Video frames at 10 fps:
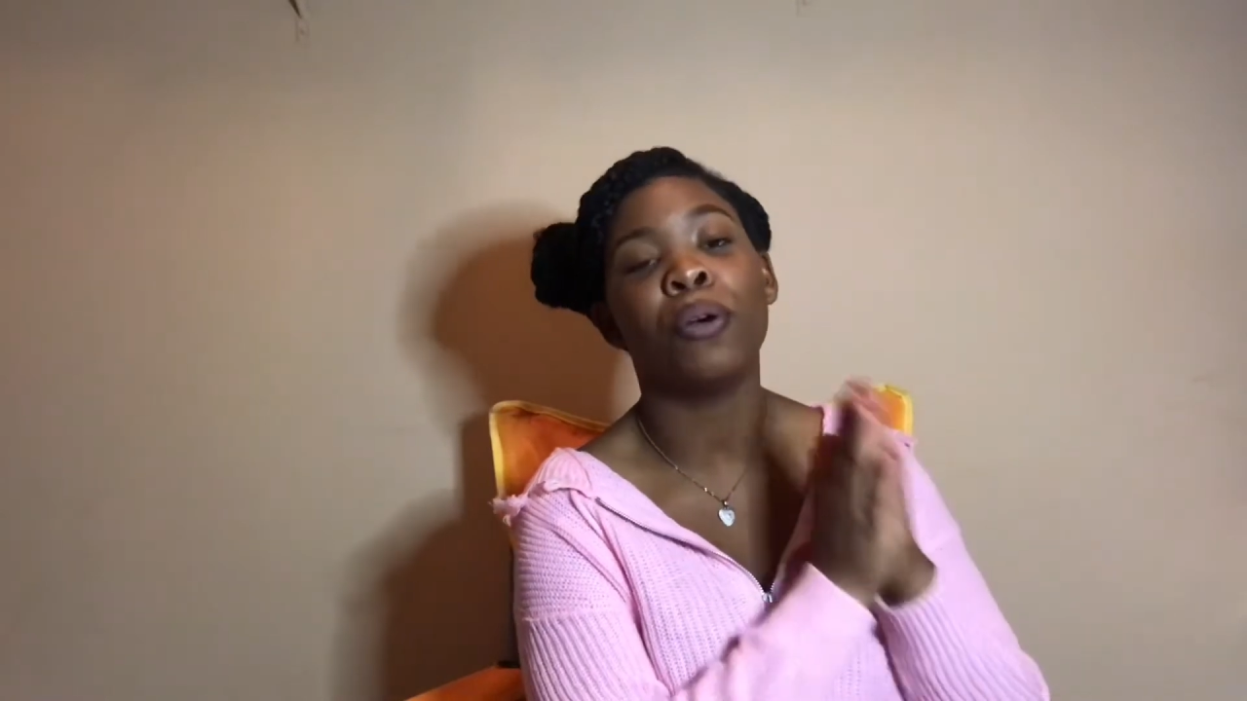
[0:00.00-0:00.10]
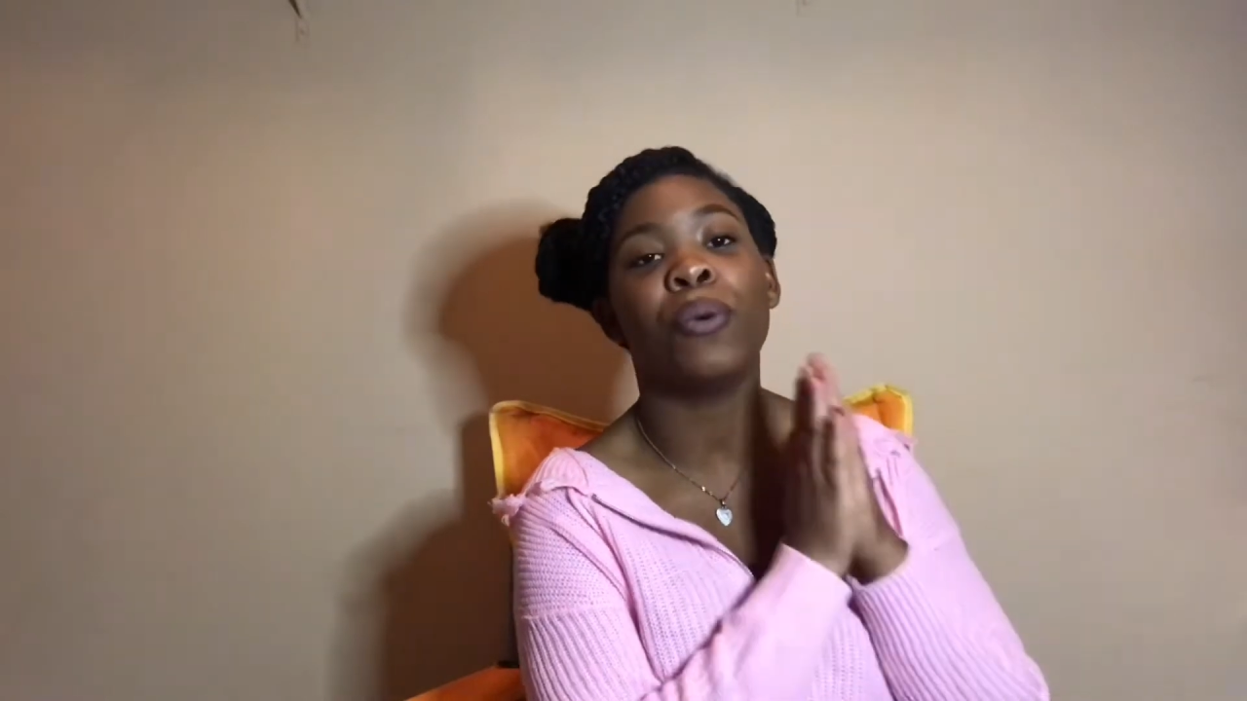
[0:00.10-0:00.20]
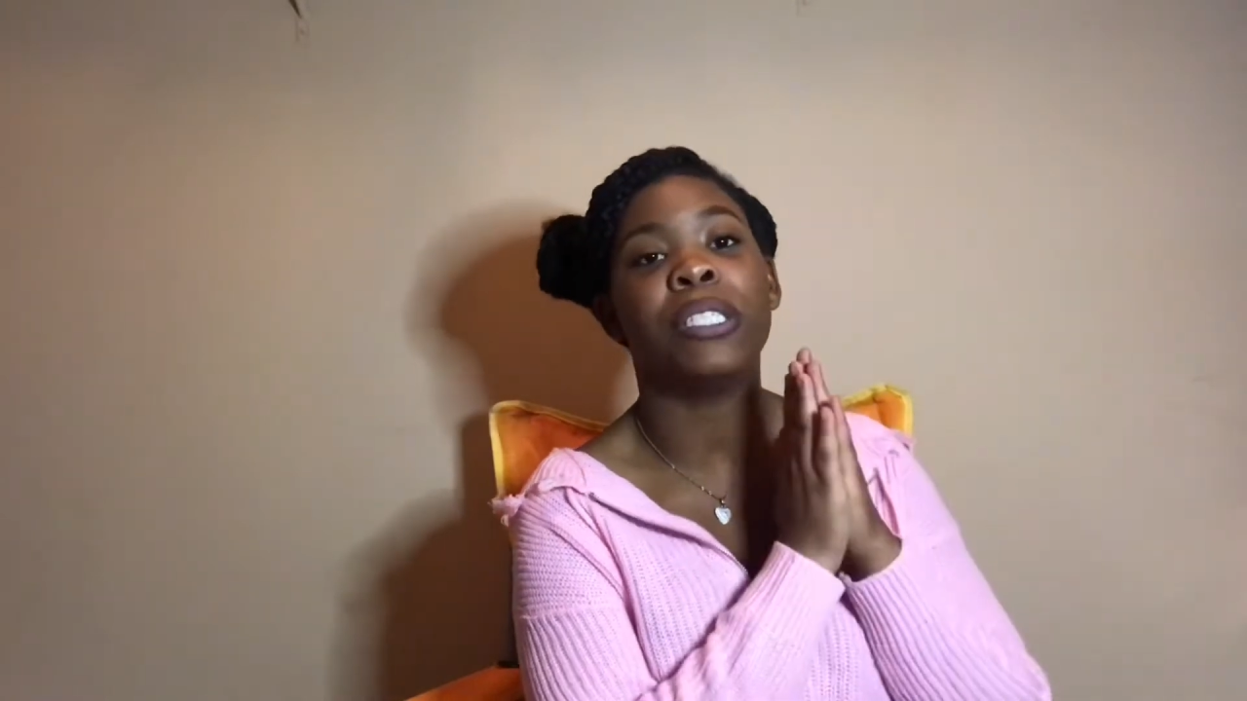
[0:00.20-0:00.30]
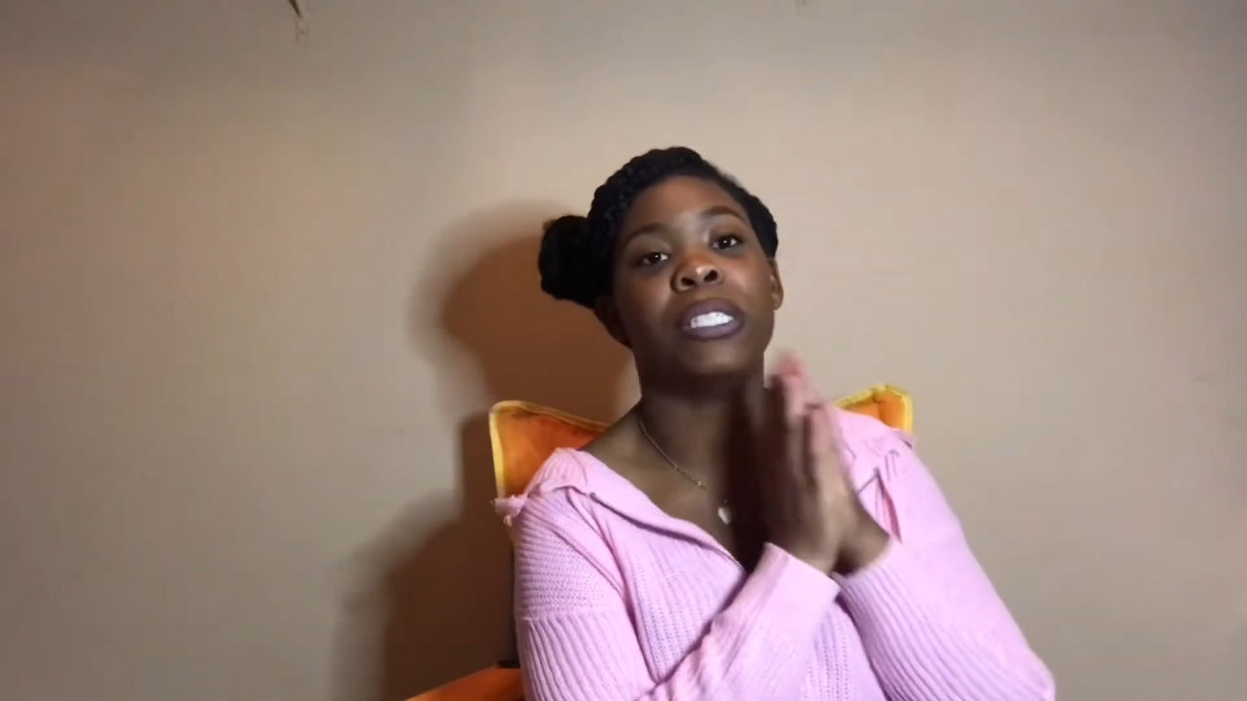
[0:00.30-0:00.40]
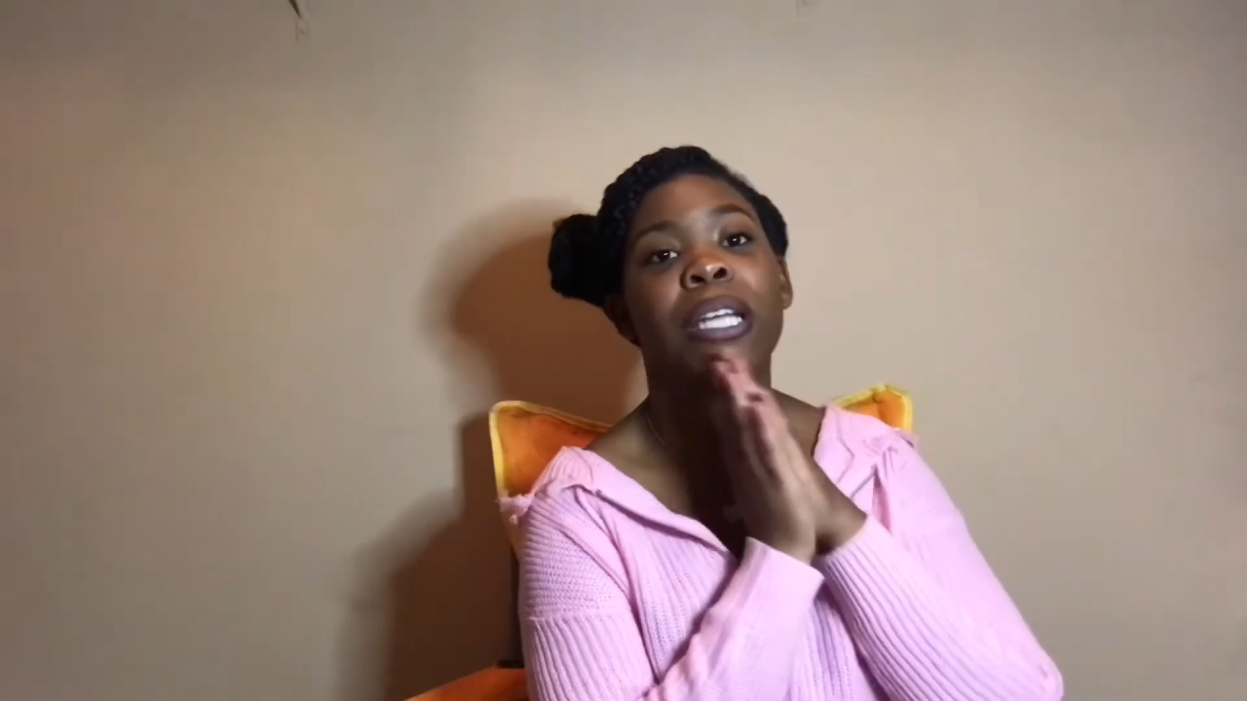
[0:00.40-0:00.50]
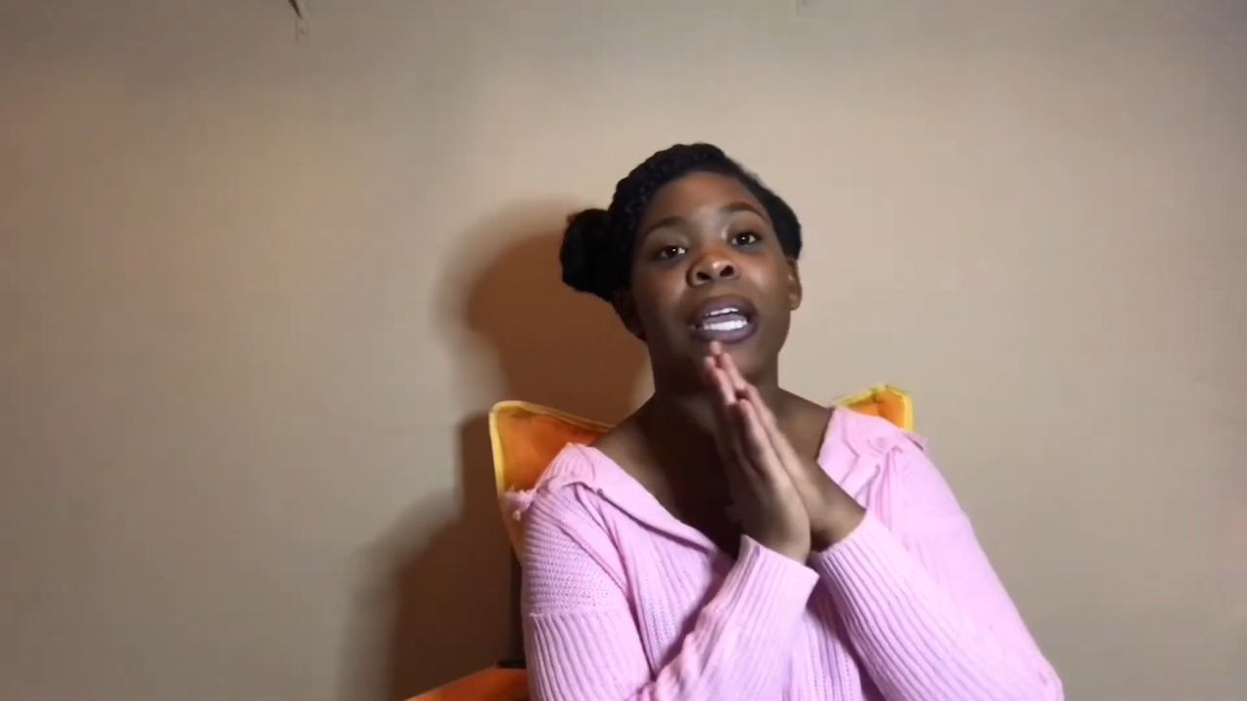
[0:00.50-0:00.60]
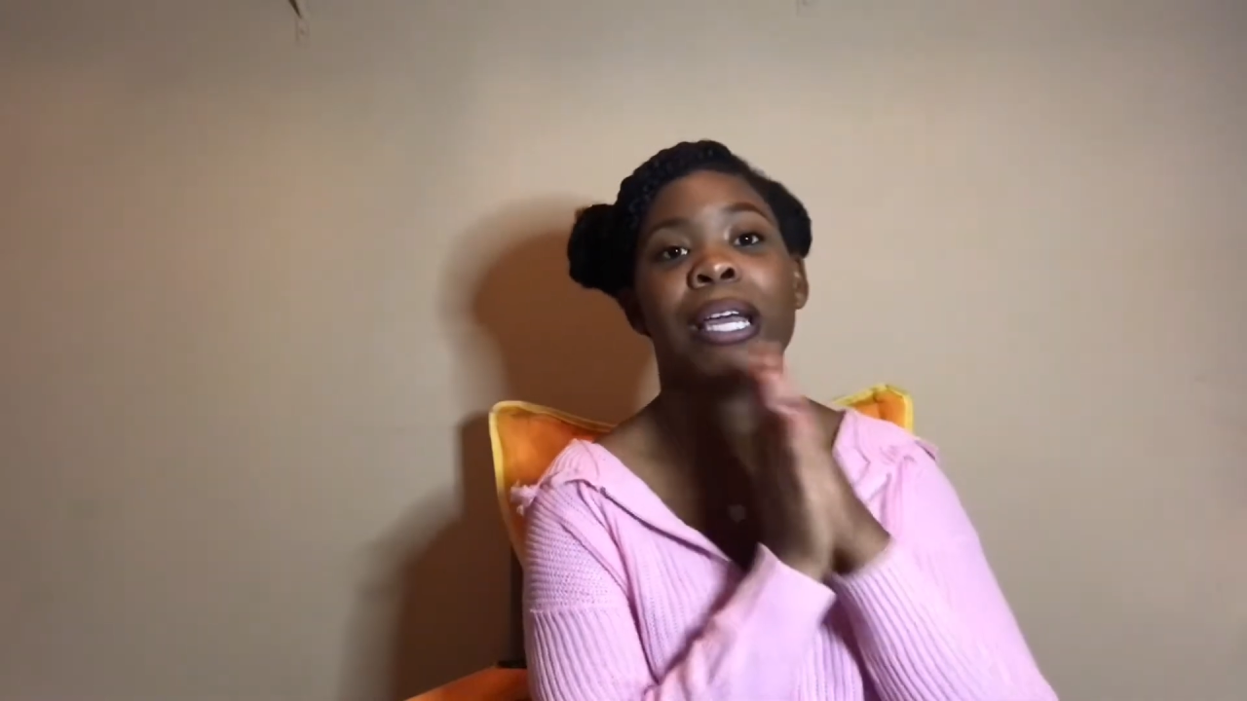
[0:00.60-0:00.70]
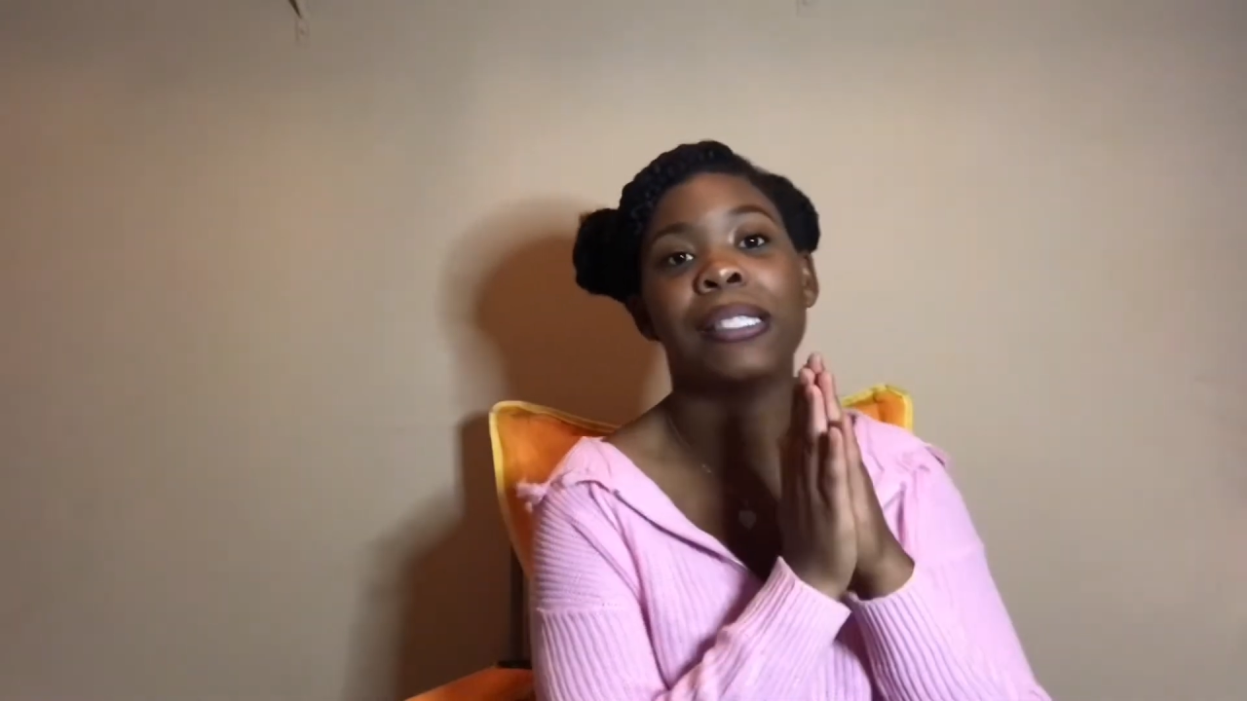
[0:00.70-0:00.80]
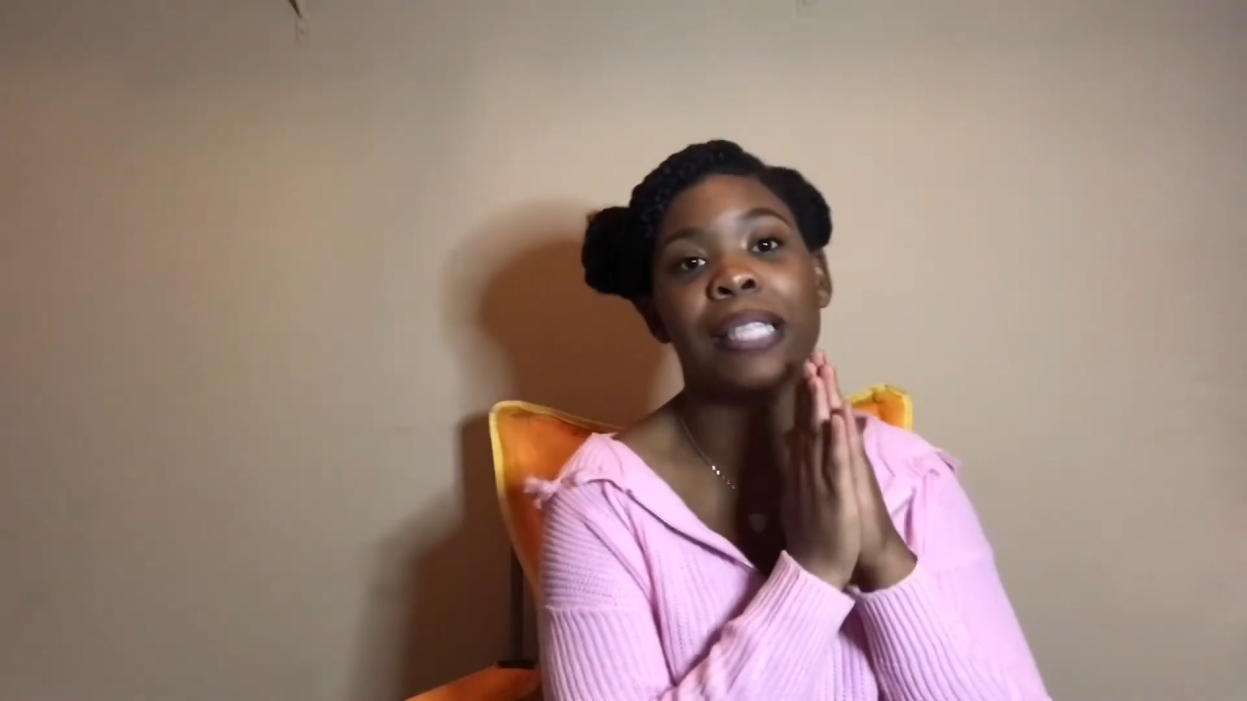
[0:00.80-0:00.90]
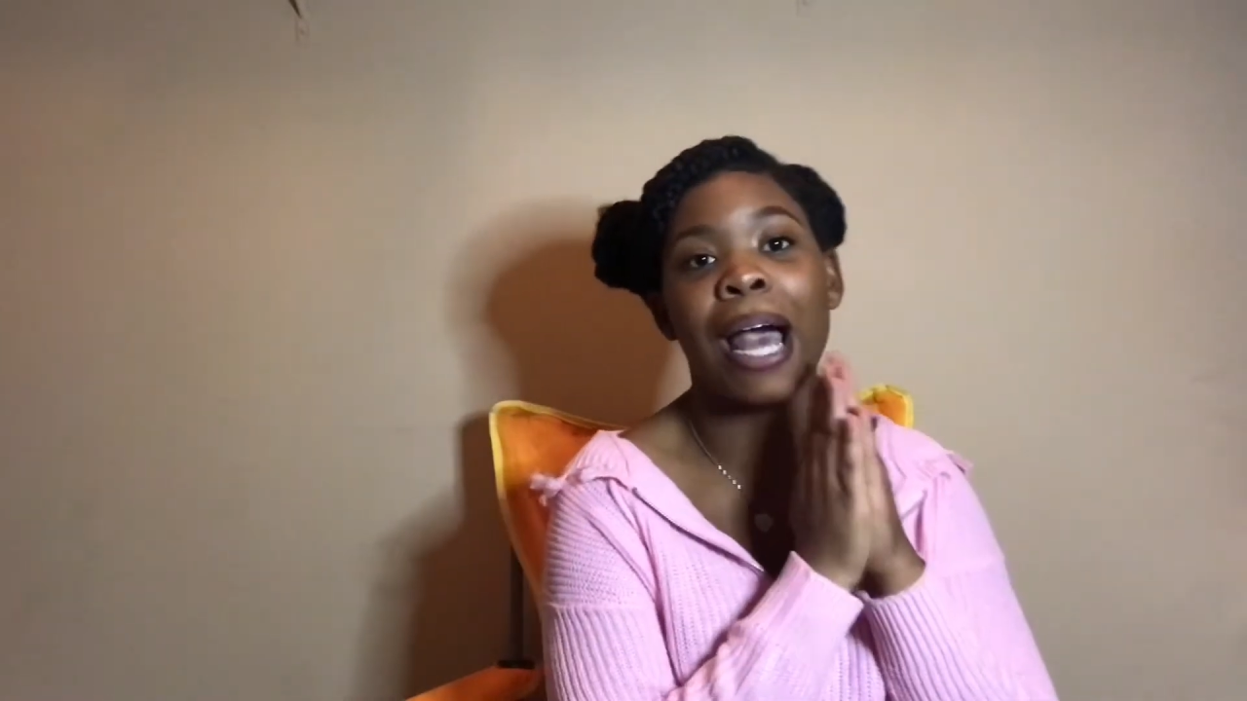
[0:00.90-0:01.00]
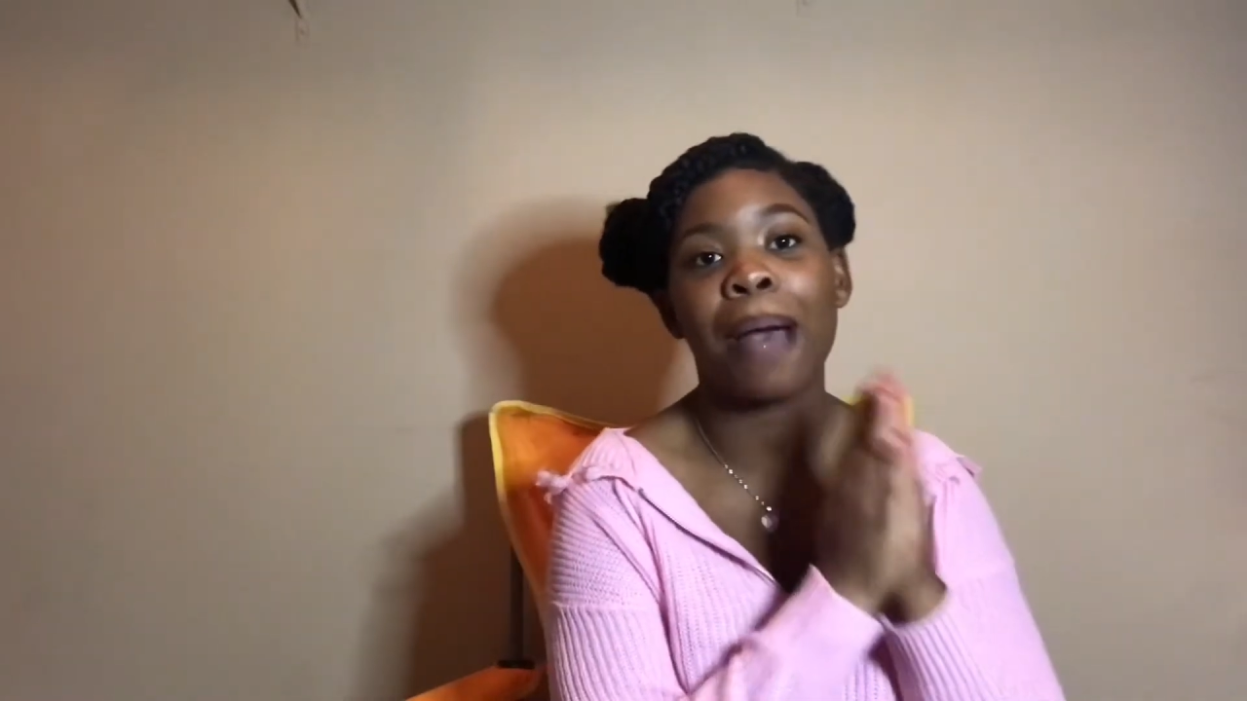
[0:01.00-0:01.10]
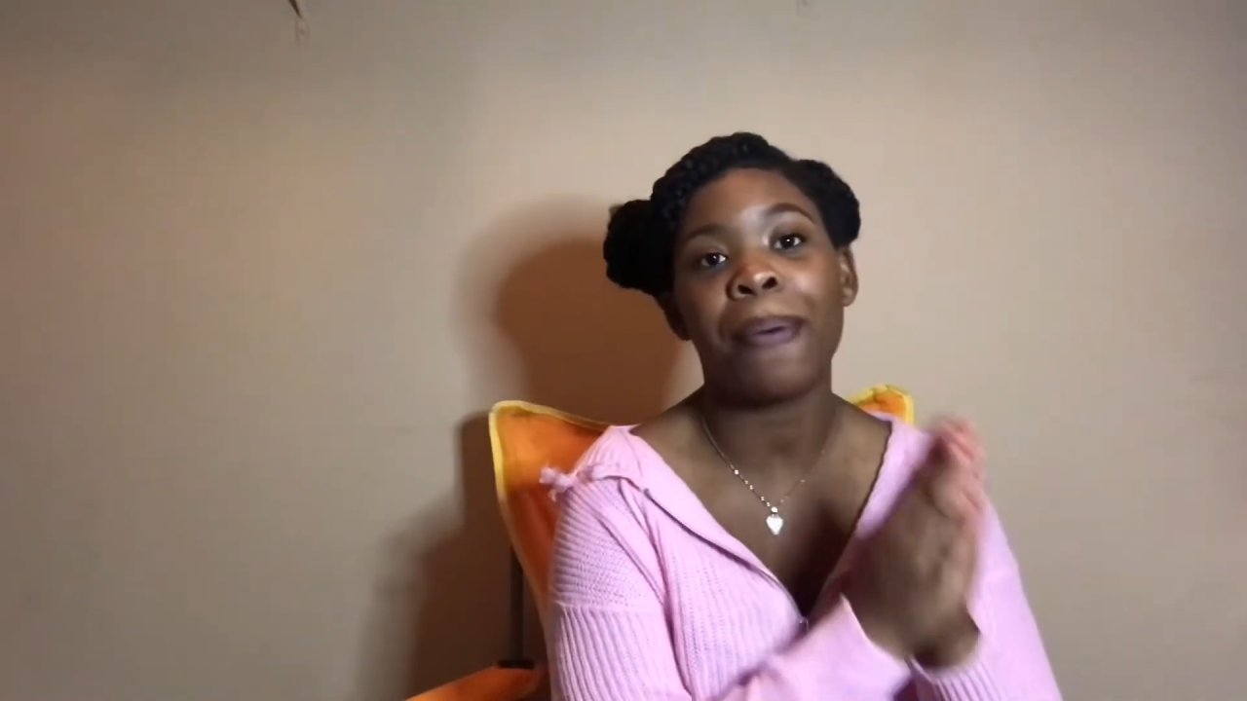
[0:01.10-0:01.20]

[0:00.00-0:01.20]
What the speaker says: which is the inside